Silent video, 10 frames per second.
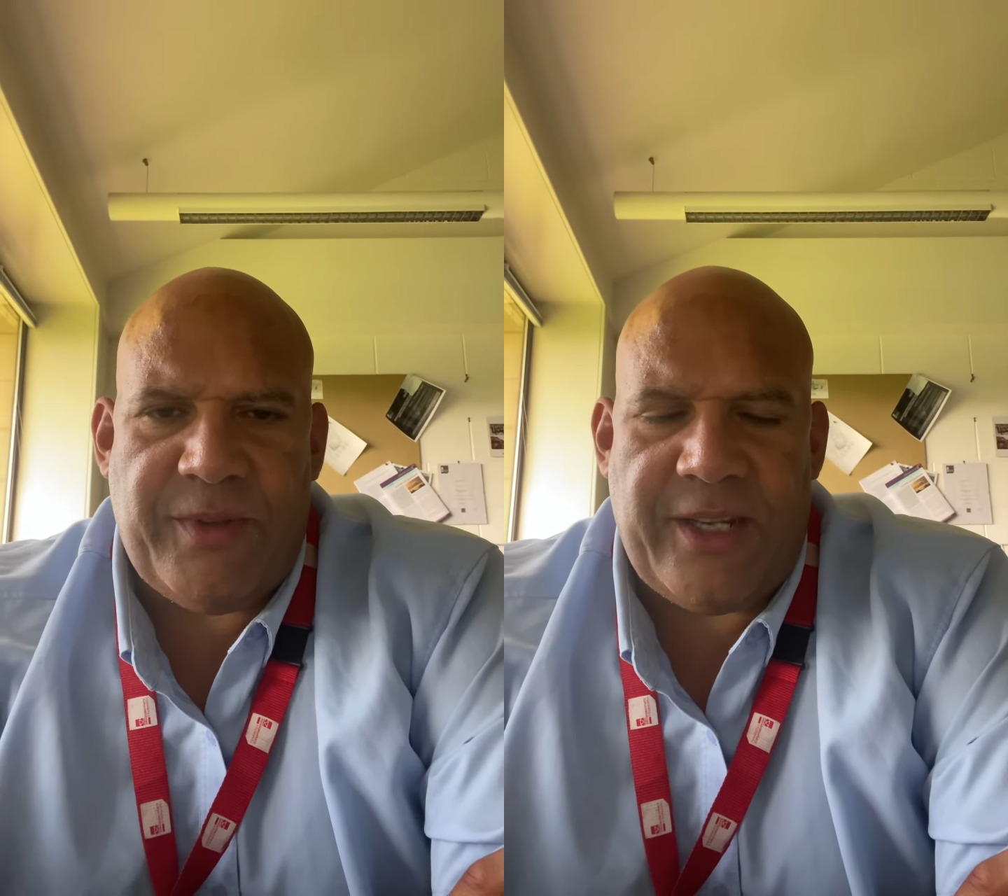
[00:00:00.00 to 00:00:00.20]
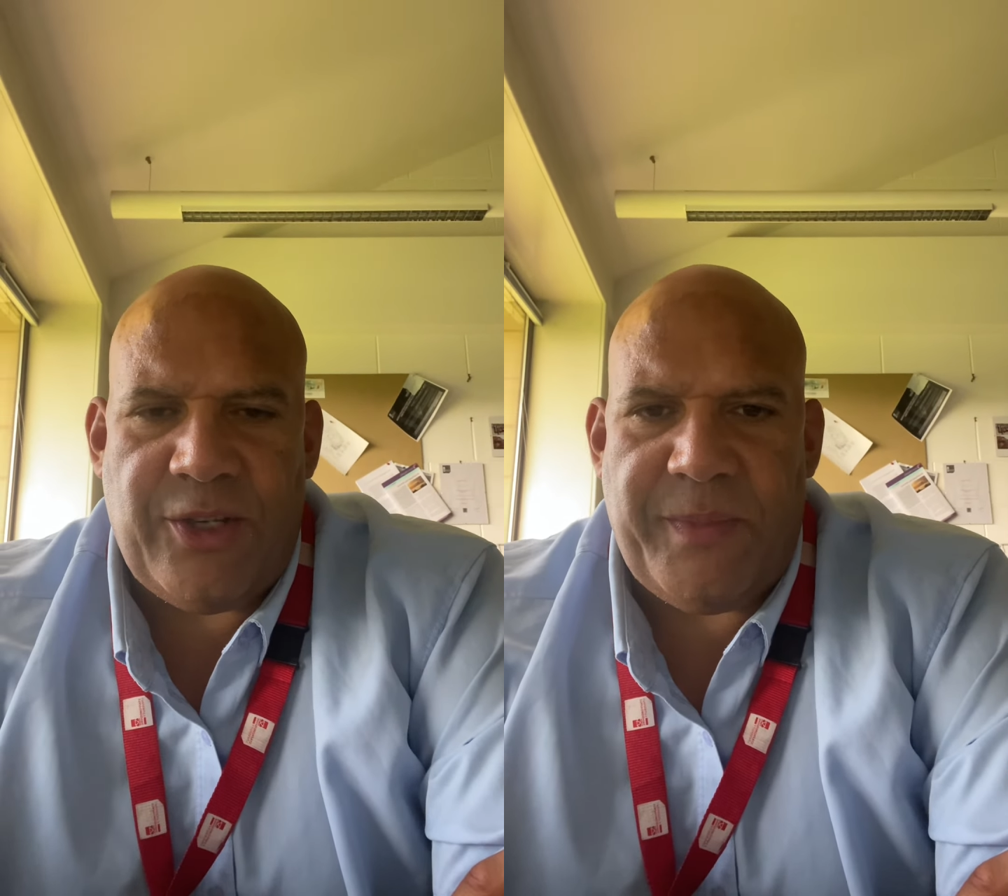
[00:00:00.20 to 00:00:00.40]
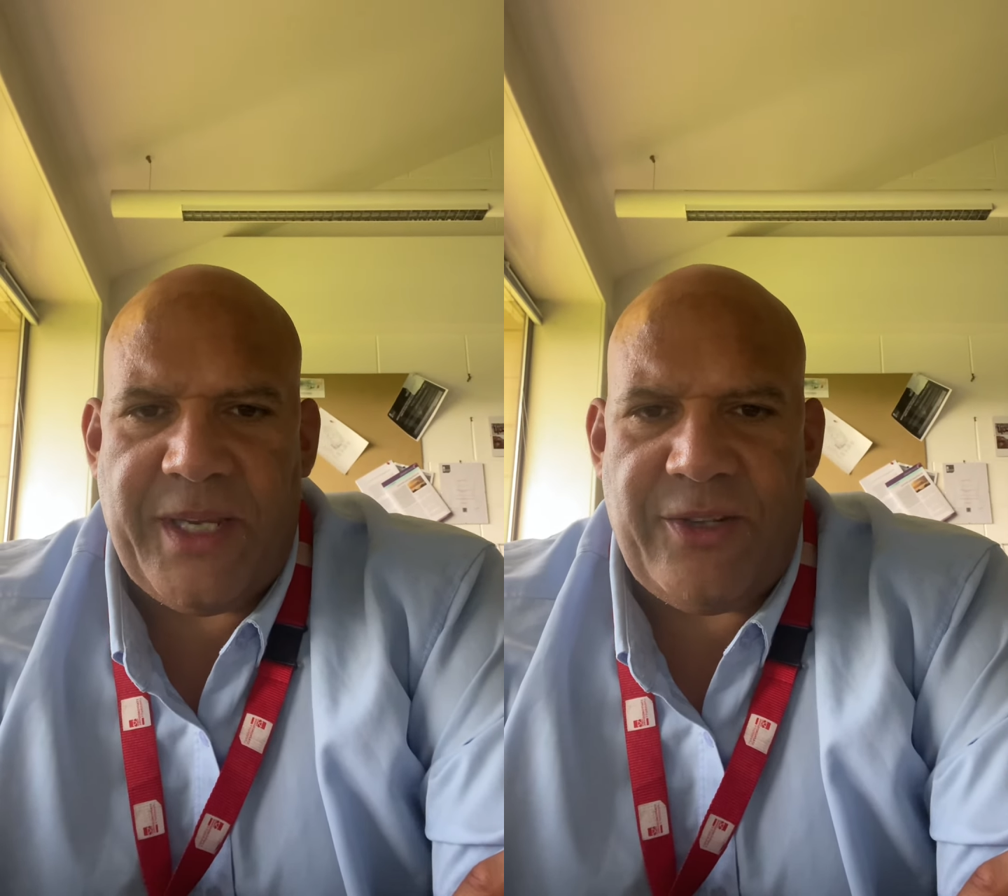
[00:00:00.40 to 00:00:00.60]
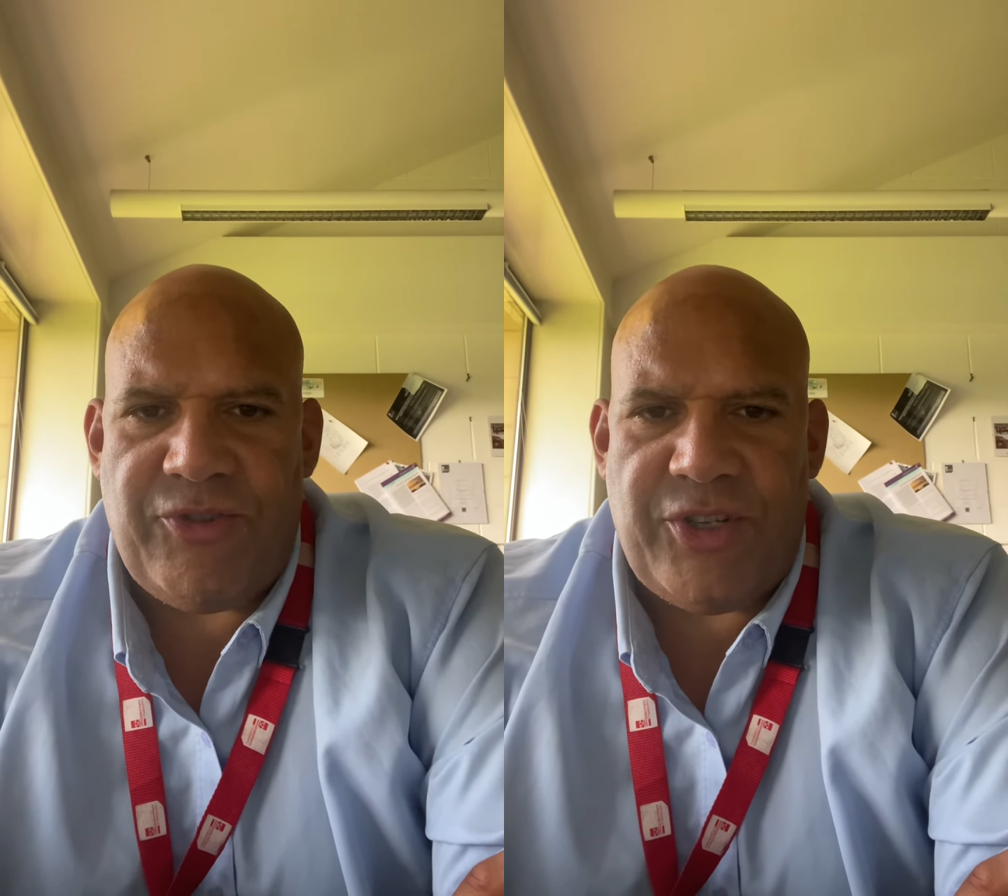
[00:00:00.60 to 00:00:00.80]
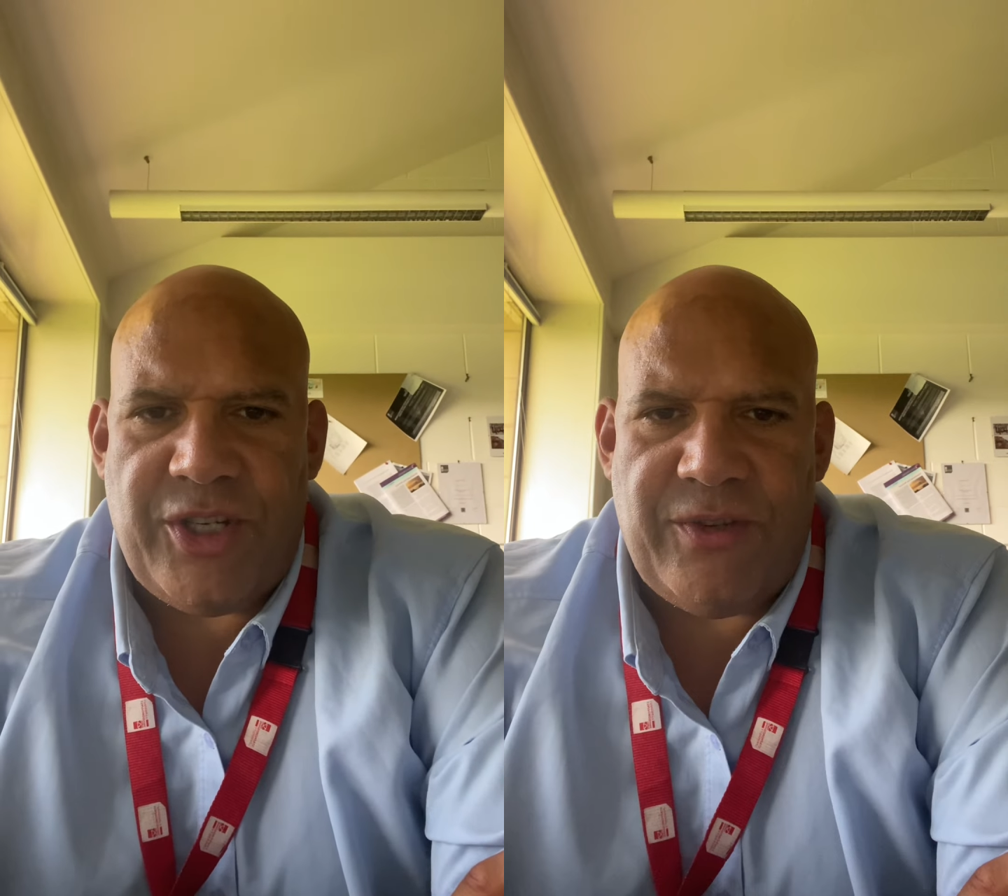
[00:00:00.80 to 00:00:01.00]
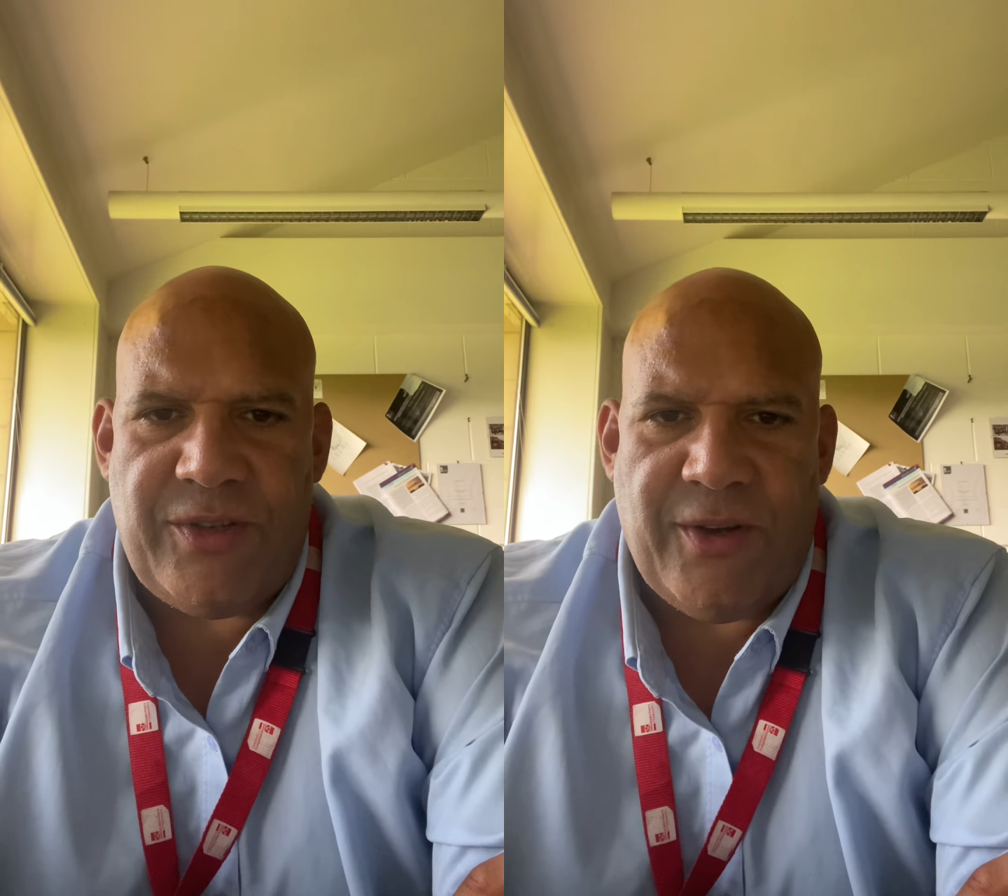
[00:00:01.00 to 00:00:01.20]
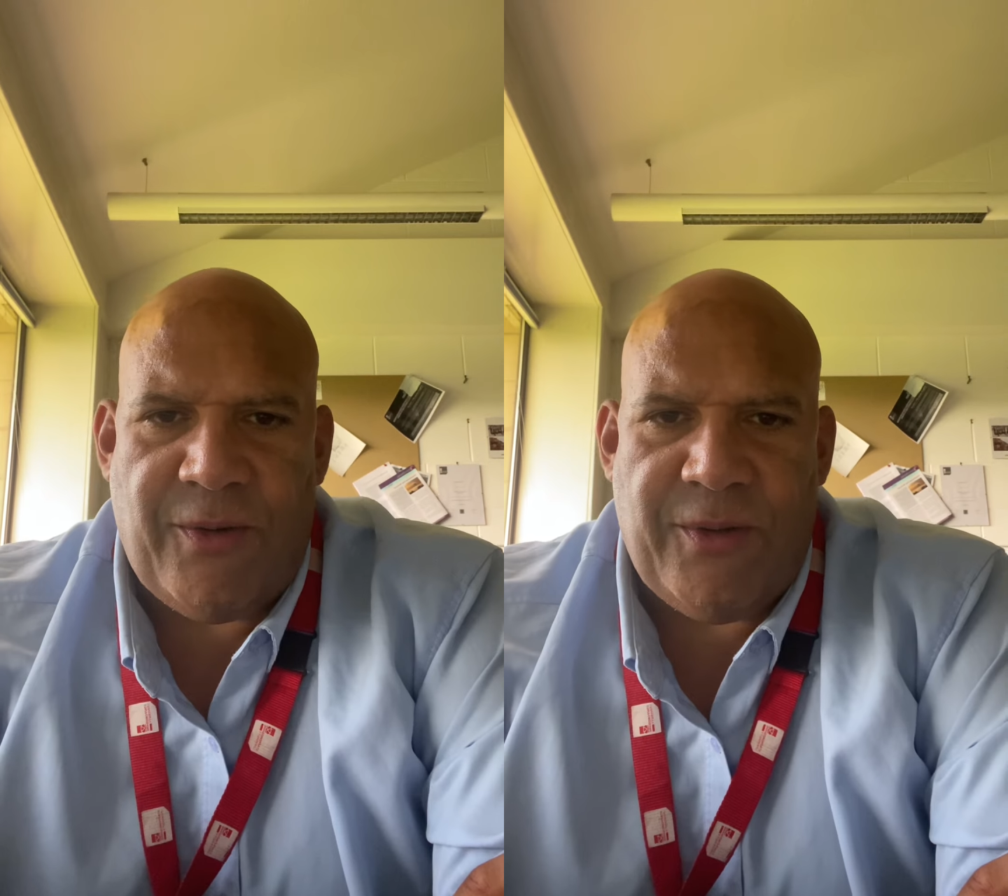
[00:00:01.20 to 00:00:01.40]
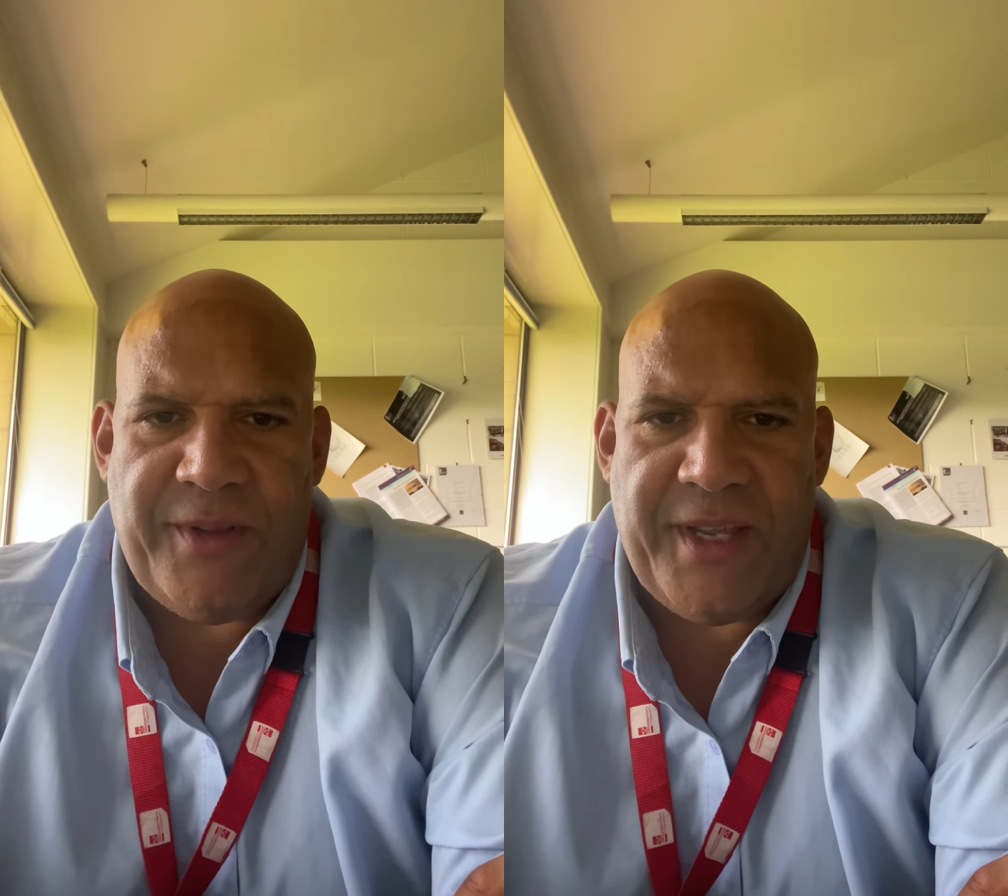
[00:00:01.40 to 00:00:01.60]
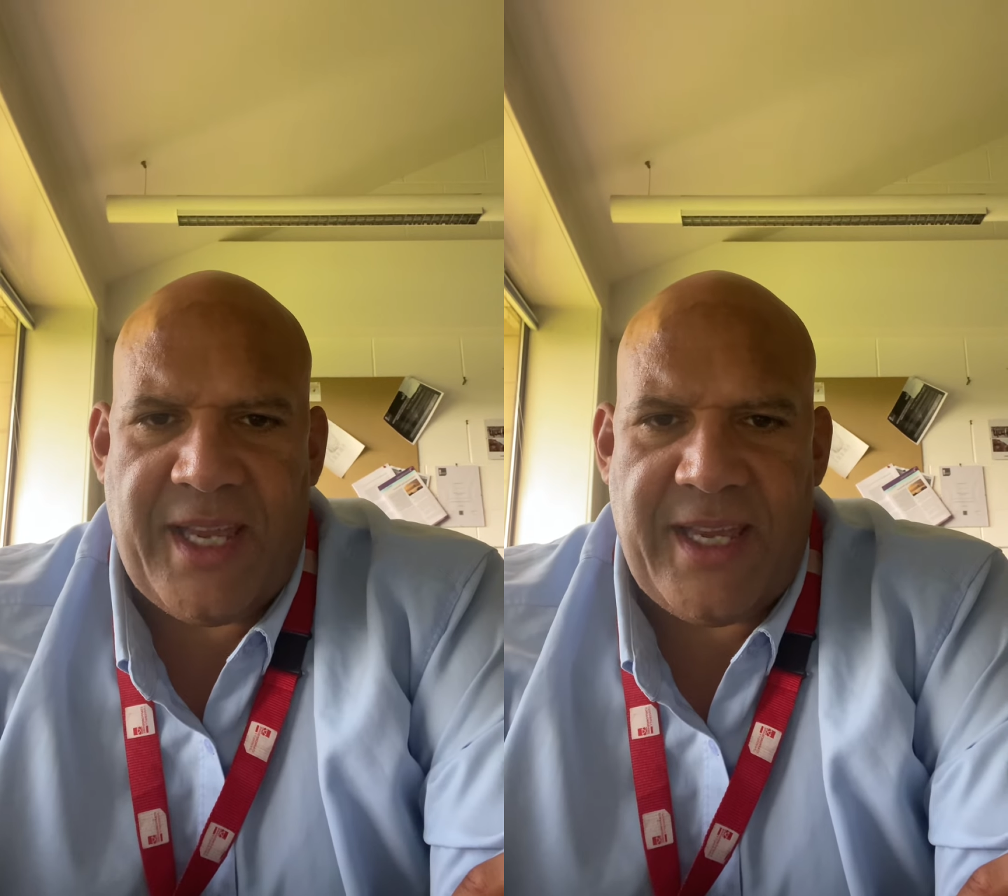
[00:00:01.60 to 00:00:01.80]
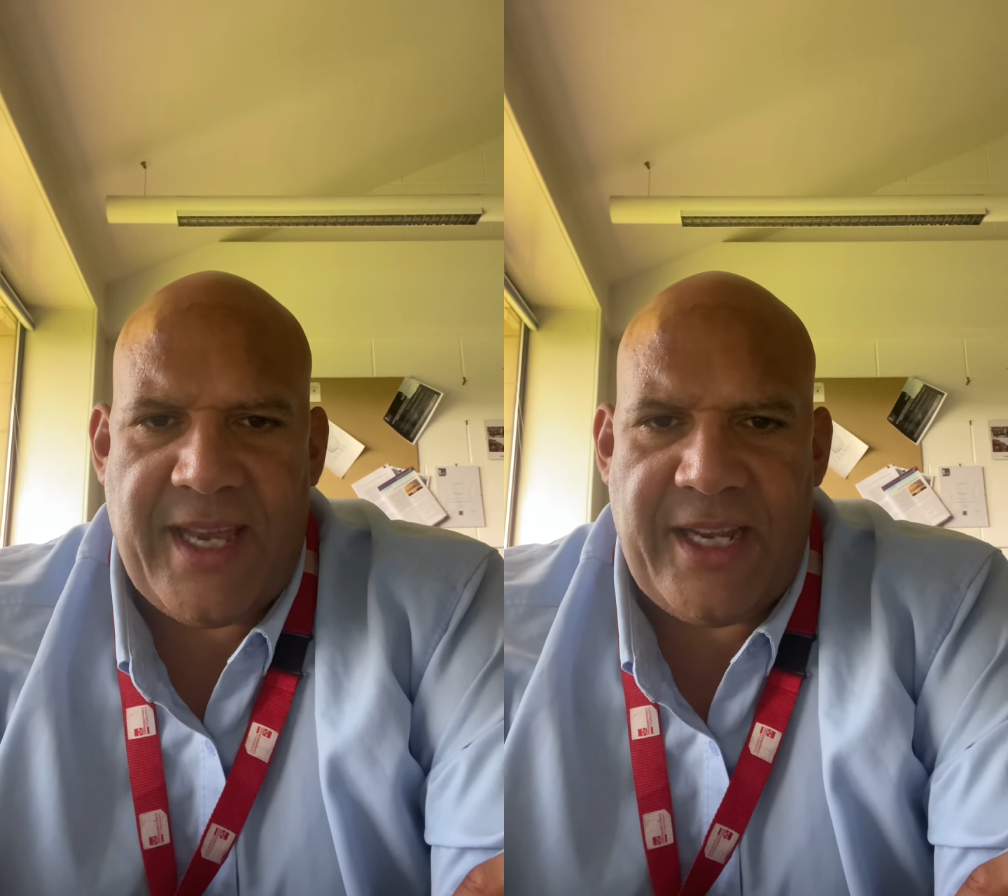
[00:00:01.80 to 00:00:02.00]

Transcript: then you'll be introduced to all the key